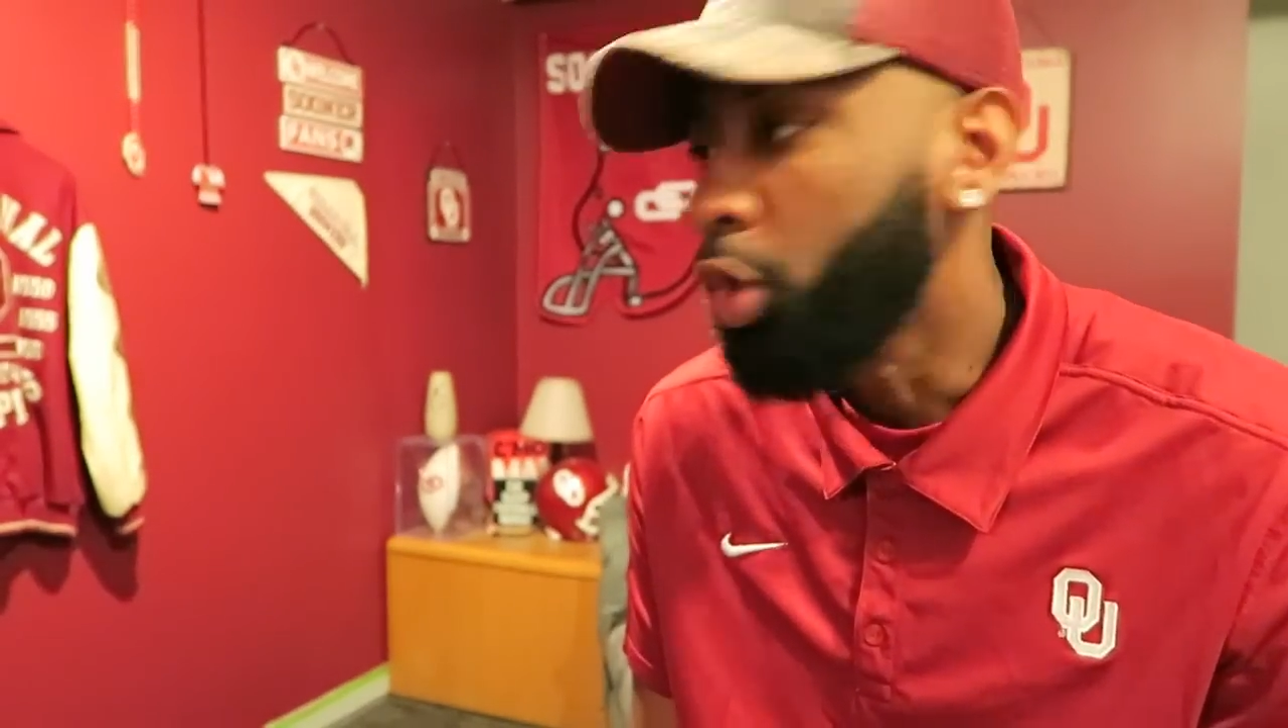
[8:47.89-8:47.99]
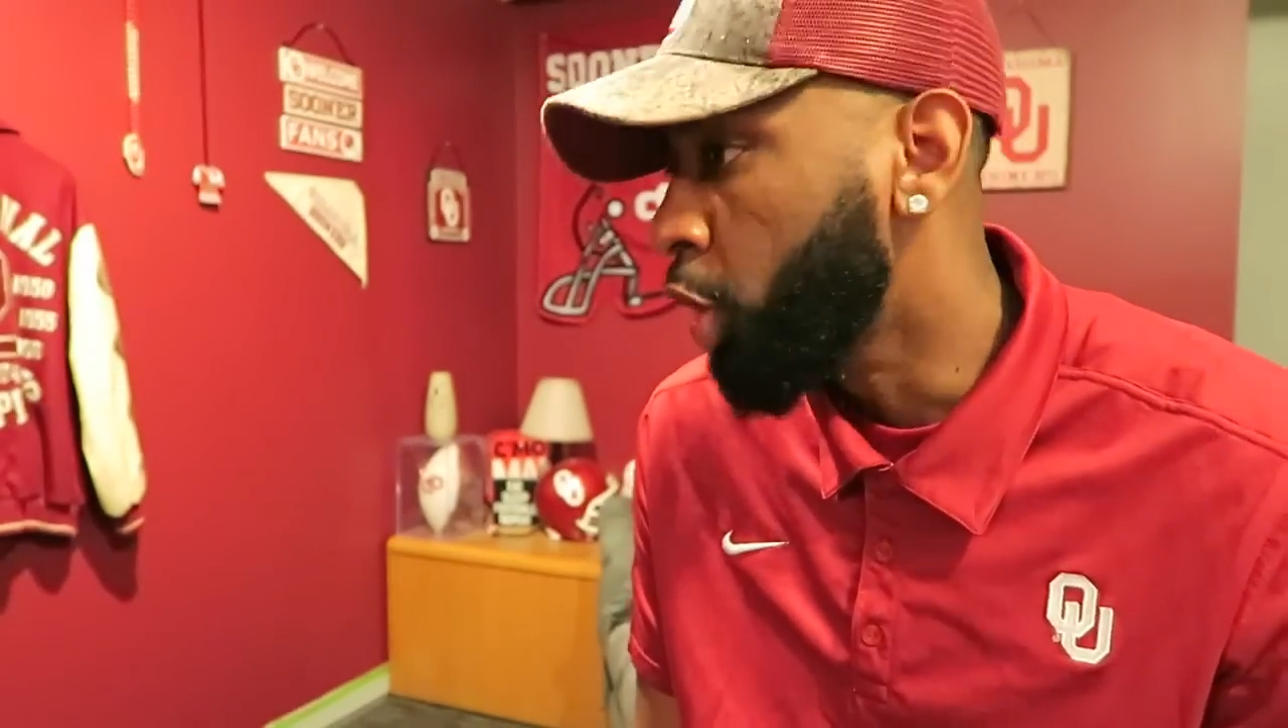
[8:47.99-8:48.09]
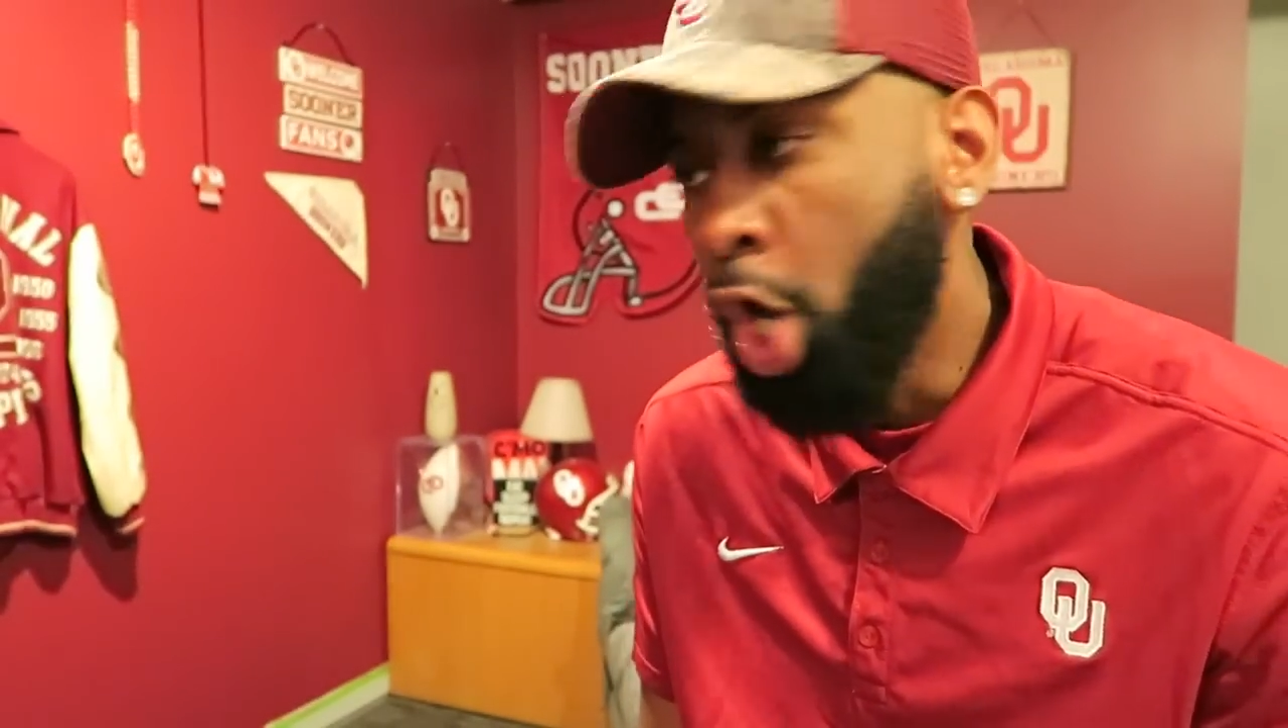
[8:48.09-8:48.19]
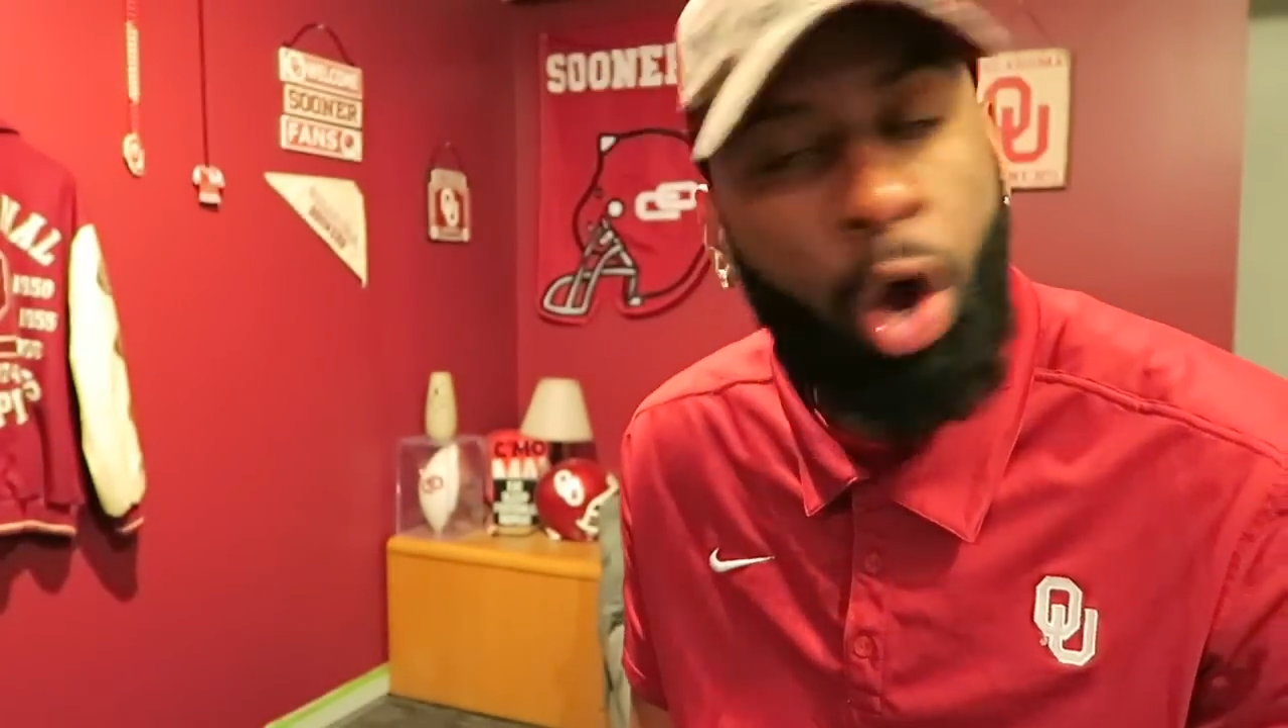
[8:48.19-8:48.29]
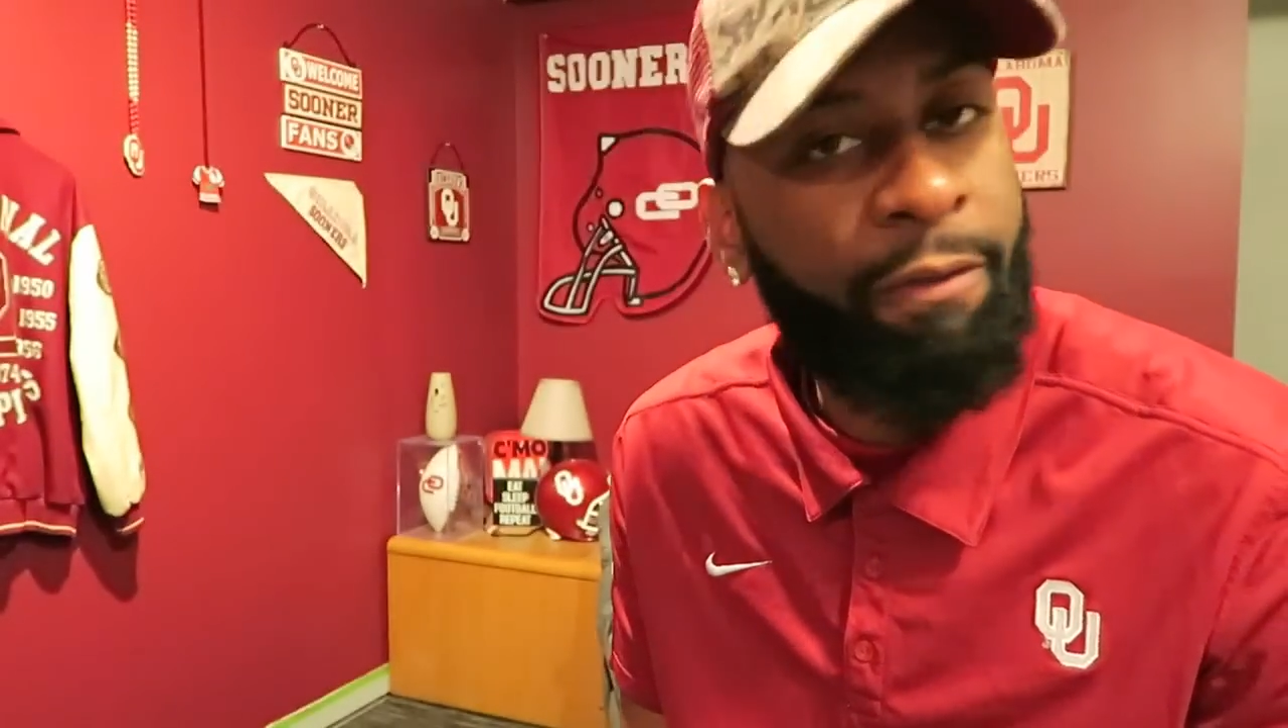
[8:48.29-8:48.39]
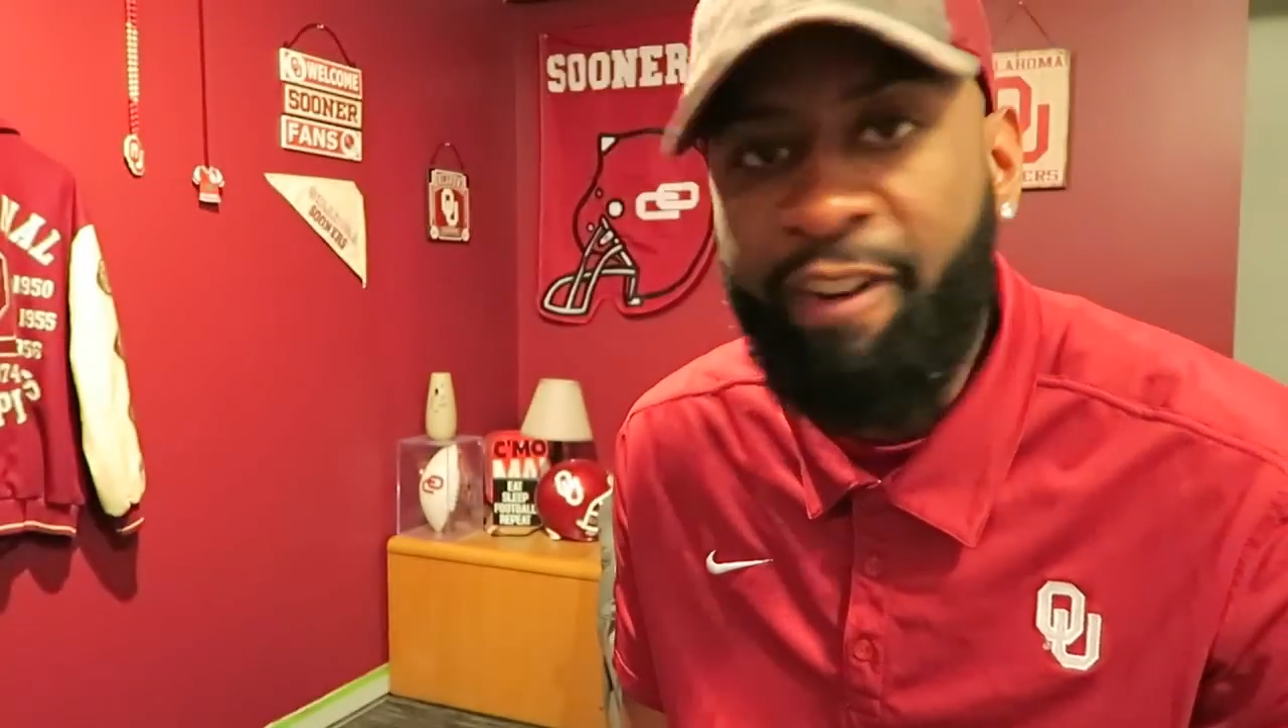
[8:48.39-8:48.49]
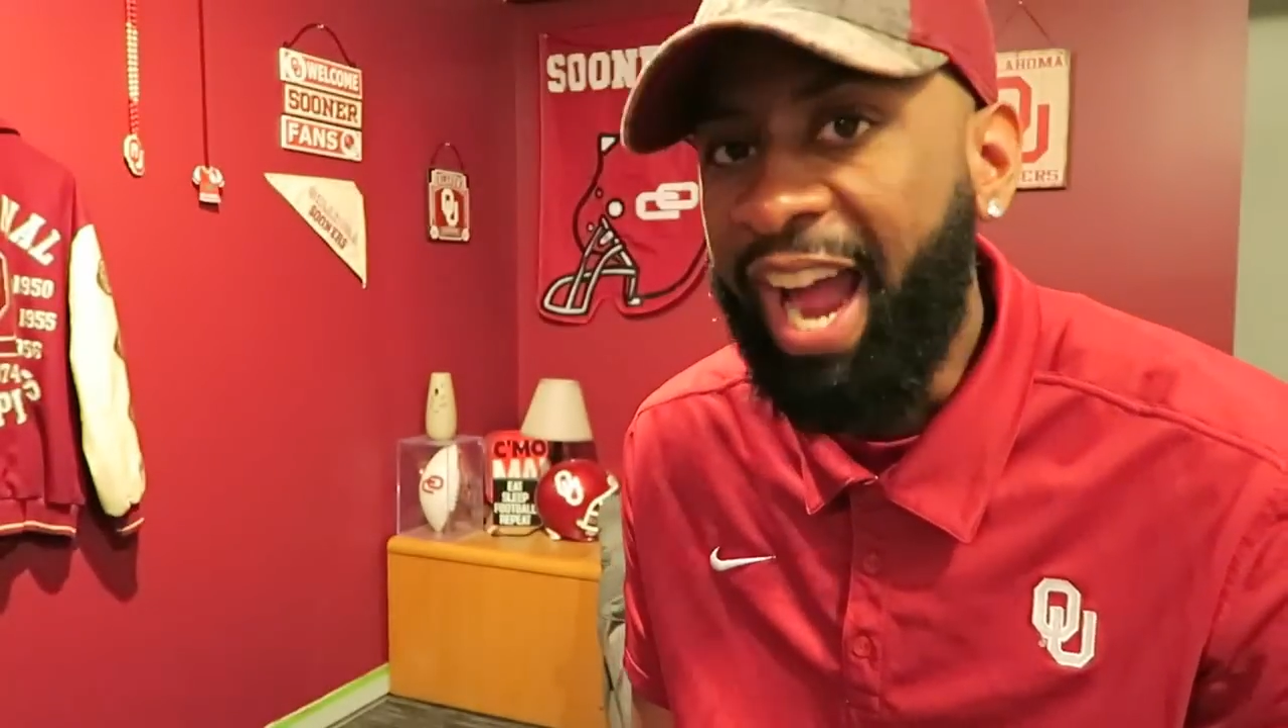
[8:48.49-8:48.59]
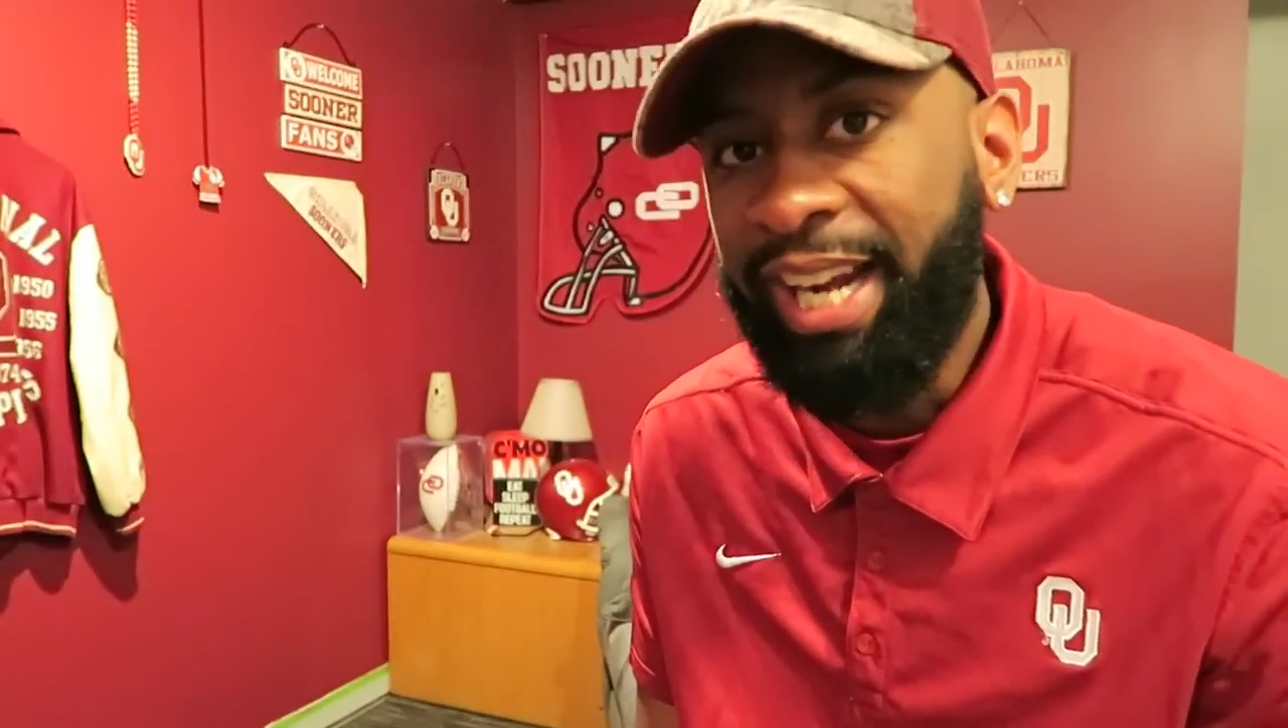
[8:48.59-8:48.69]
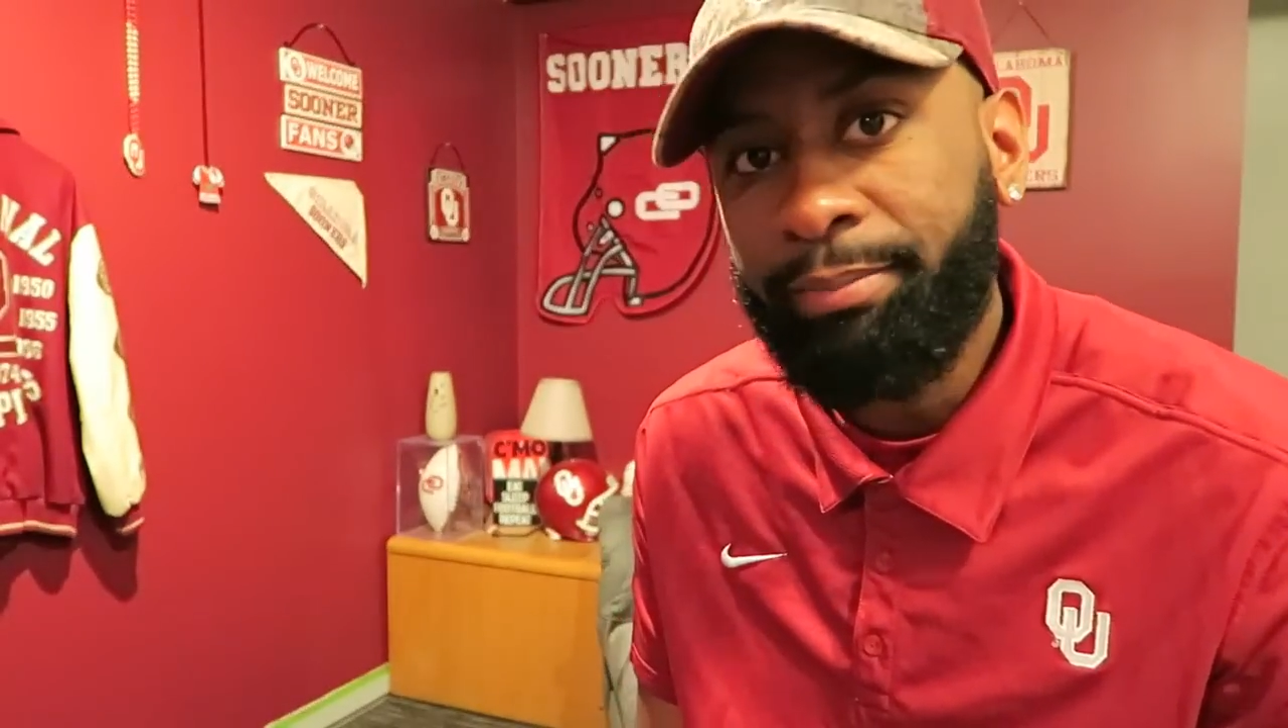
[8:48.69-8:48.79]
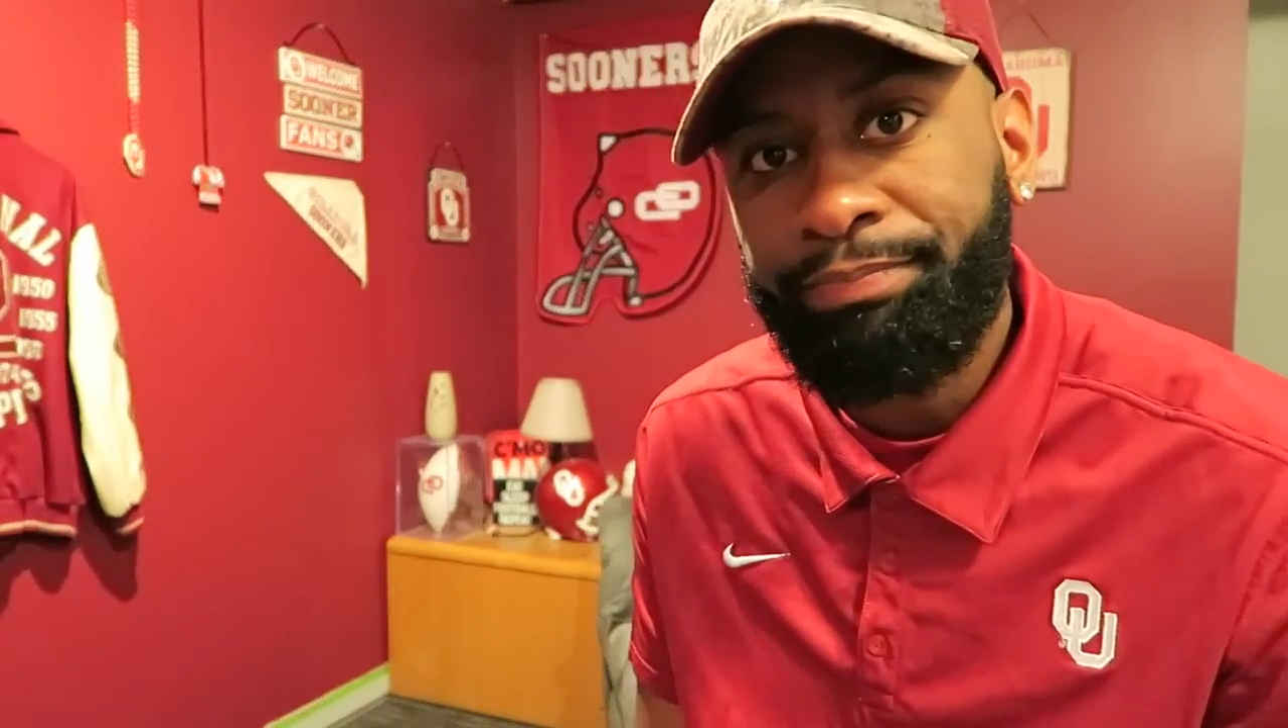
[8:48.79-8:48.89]
No
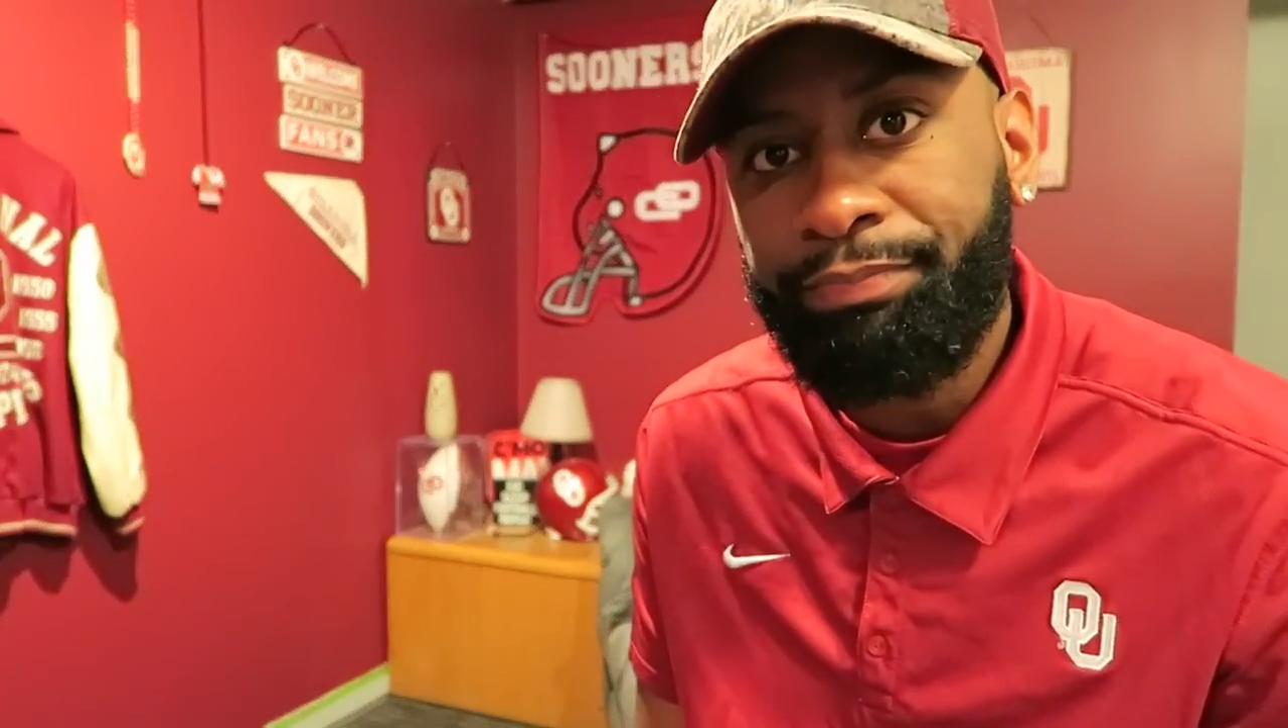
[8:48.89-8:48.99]
fight.